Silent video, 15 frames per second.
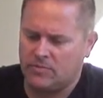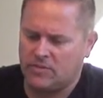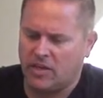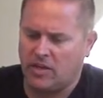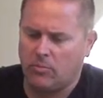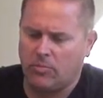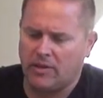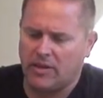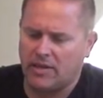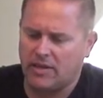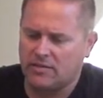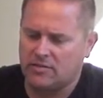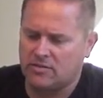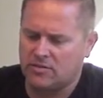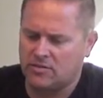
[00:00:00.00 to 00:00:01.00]
tail
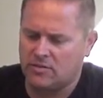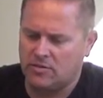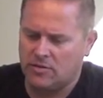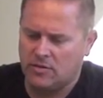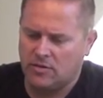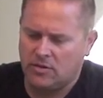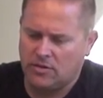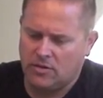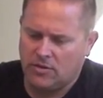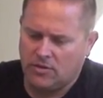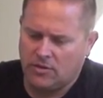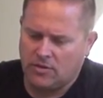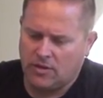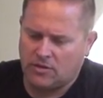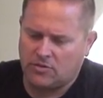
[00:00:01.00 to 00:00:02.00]
blades,
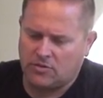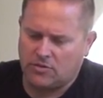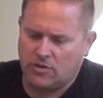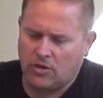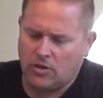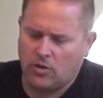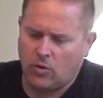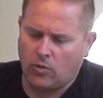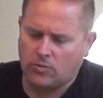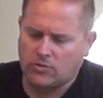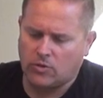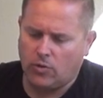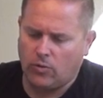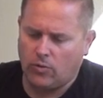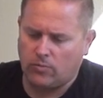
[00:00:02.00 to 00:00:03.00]
You got your
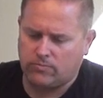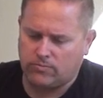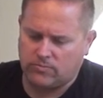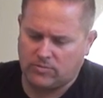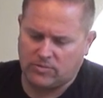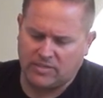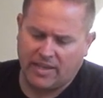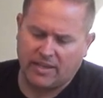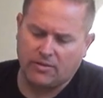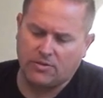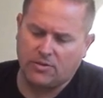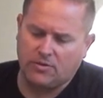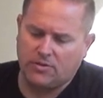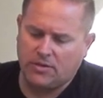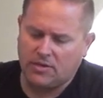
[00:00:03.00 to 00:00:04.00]
total tail
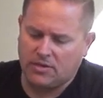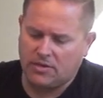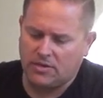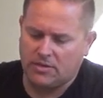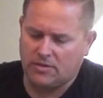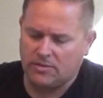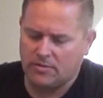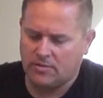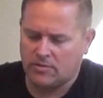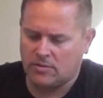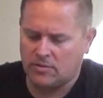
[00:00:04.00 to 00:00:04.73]
unit here,